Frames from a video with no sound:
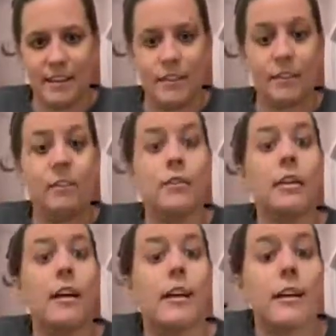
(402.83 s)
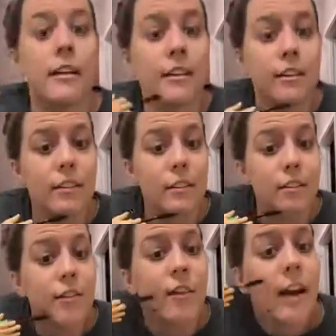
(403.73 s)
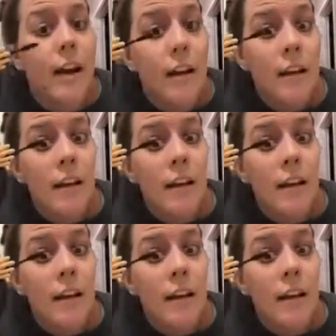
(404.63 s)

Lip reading: Alright, here's the trick.